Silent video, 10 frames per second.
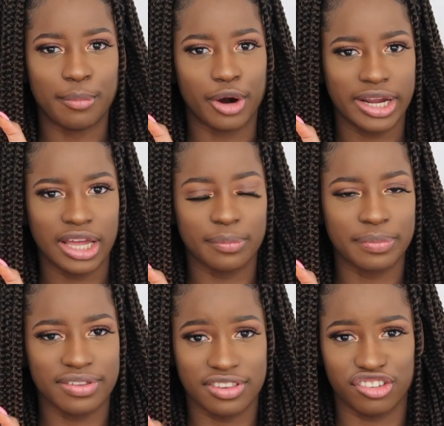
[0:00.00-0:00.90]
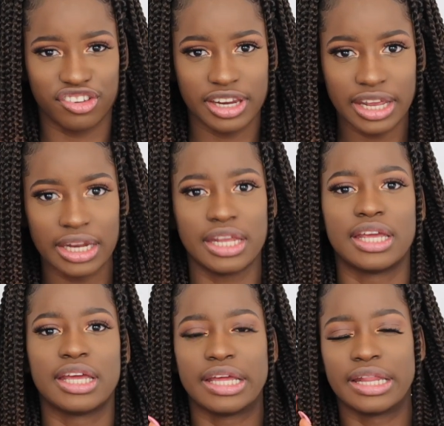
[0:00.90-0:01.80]
market positioning.
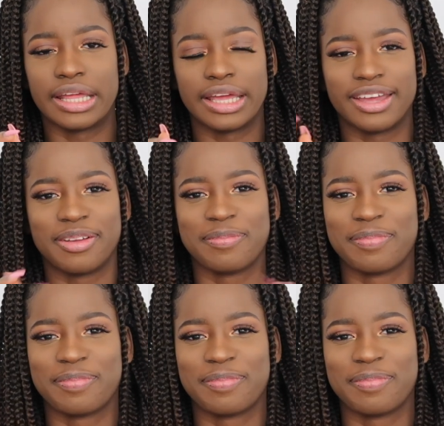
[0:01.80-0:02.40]
Like